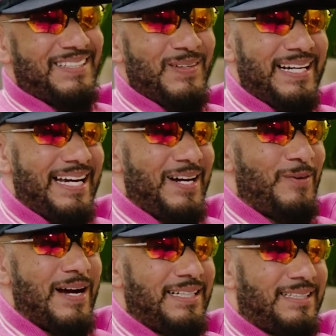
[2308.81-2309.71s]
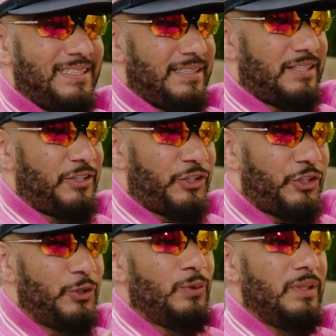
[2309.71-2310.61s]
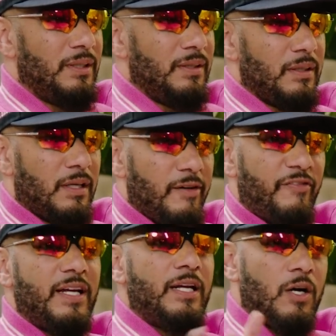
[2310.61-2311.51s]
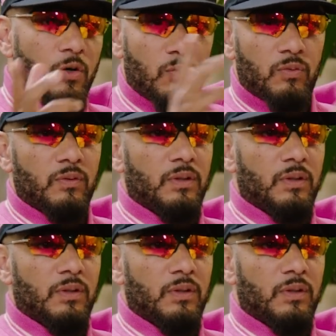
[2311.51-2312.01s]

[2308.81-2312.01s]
so the air rights to to shoot a video,